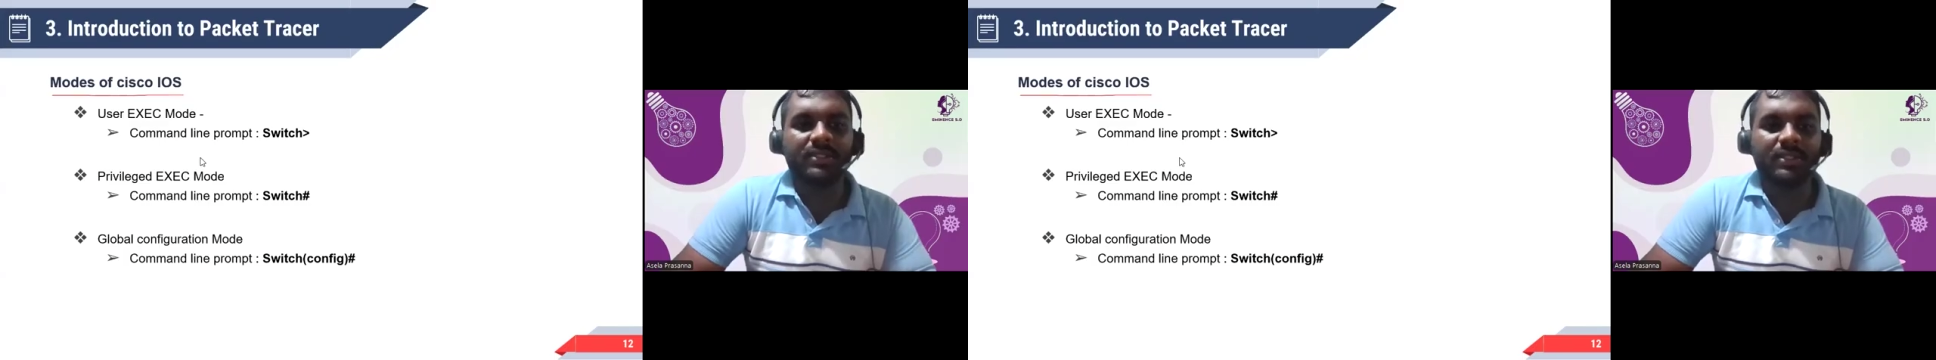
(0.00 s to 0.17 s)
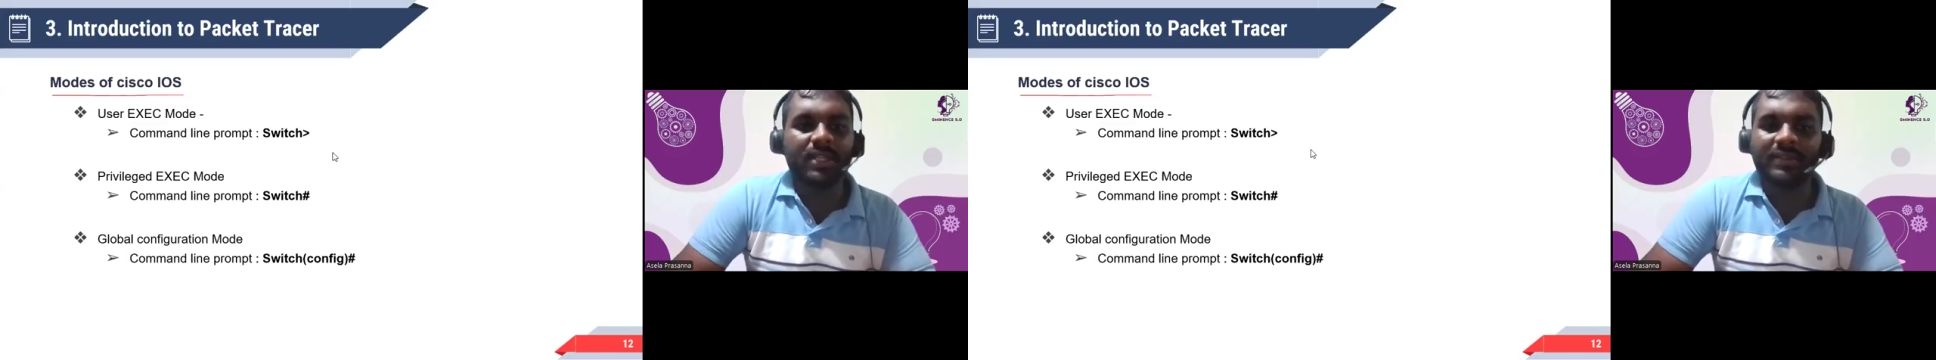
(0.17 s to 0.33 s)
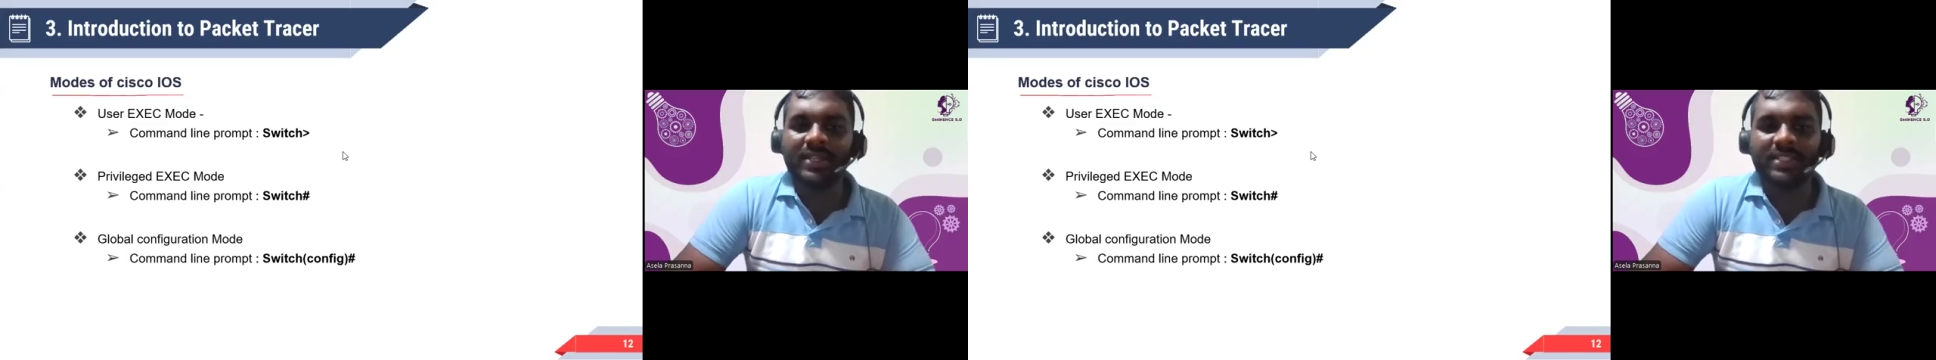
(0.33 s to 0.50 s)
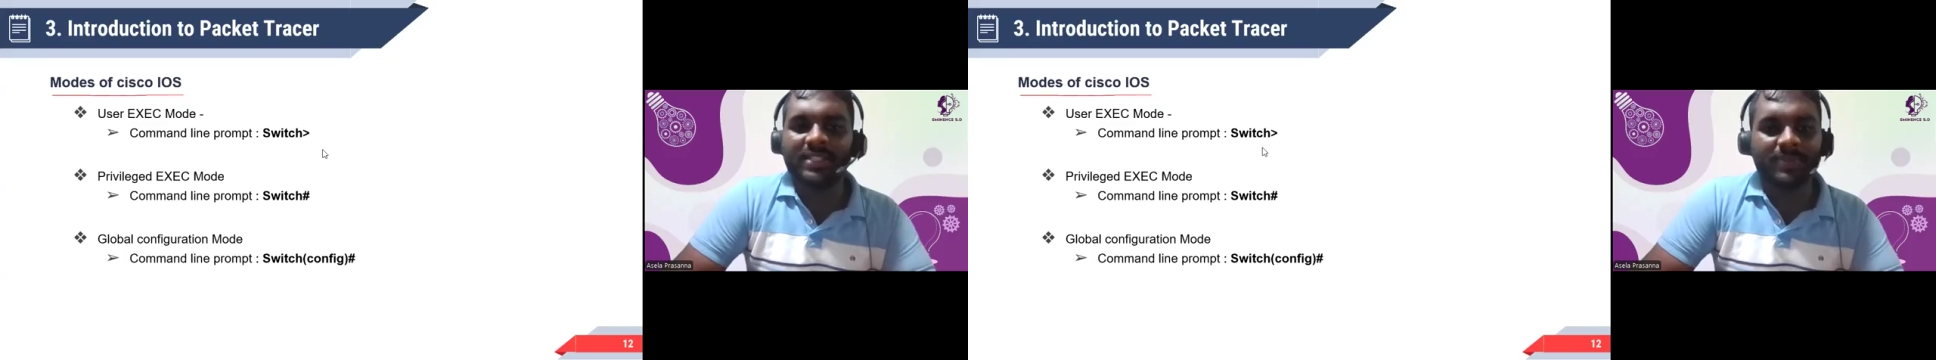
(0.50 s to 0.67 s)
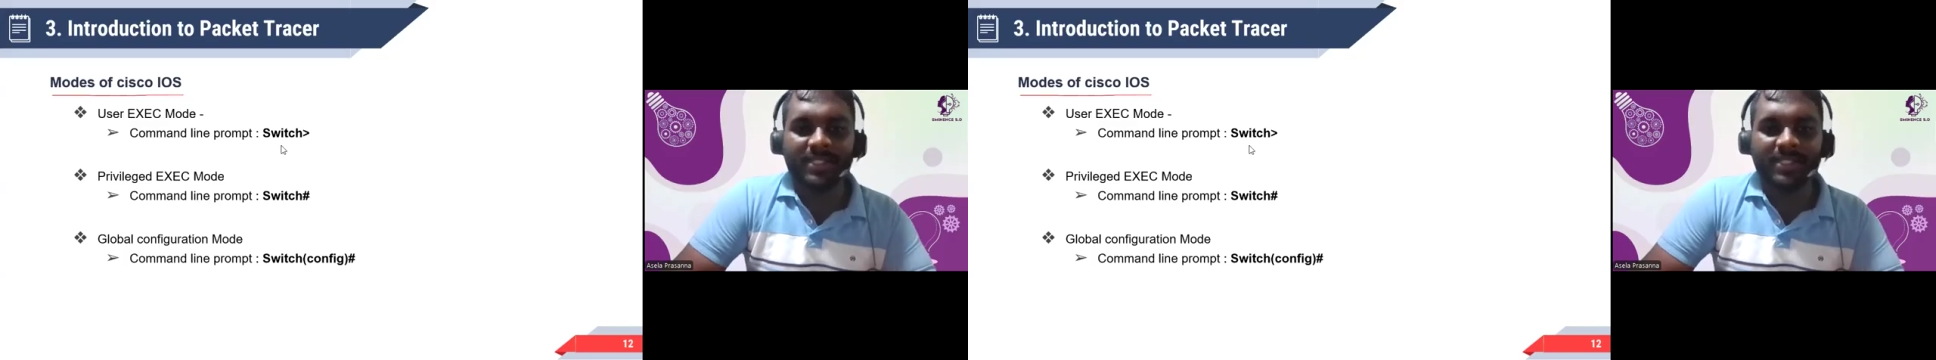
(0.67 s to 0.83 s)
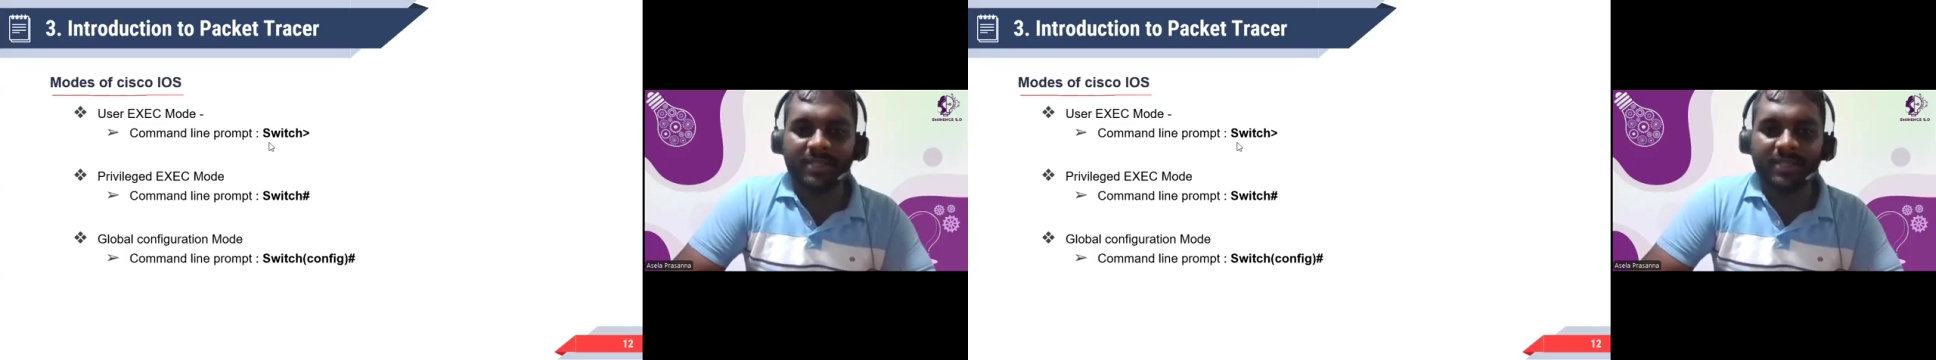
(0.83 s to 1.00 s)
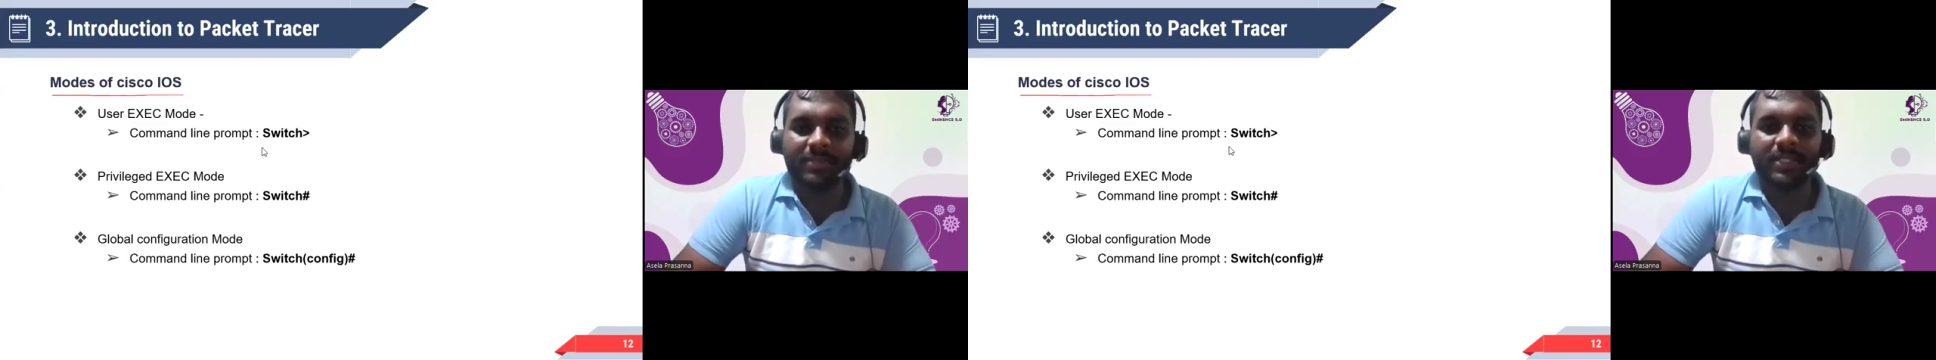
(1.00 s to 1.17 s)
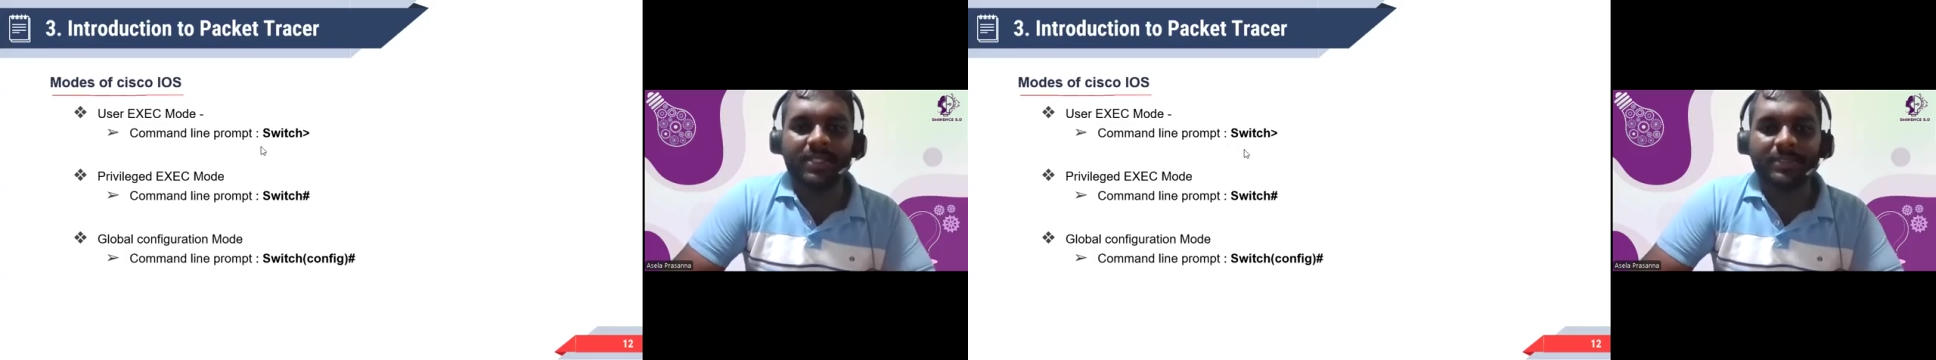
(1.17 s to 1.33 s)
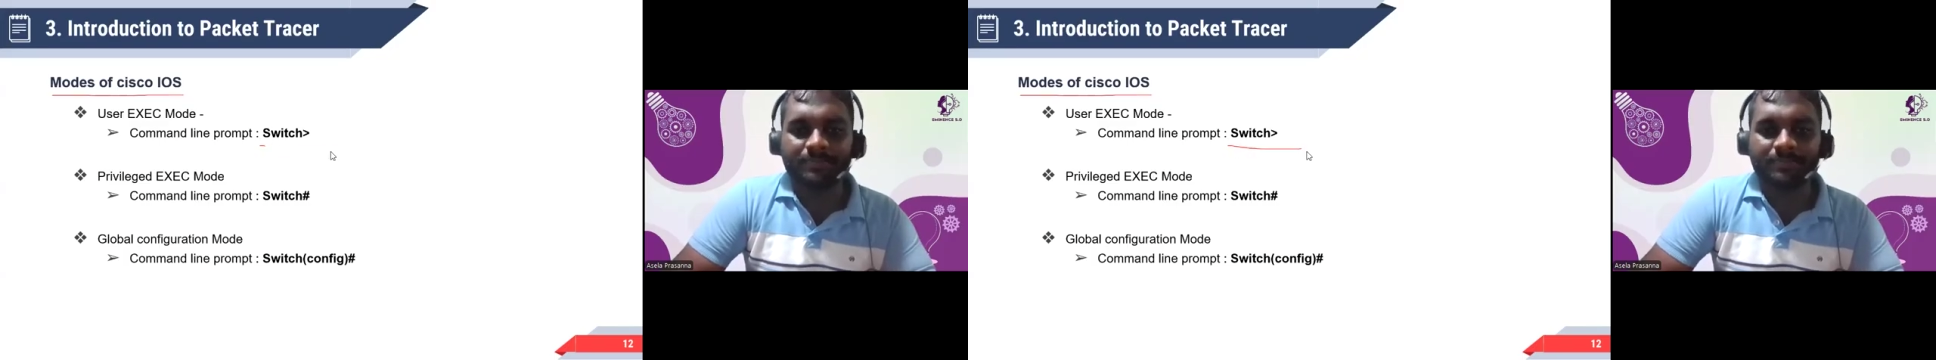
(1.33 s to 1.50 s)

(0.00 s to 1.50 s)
I will explain them in the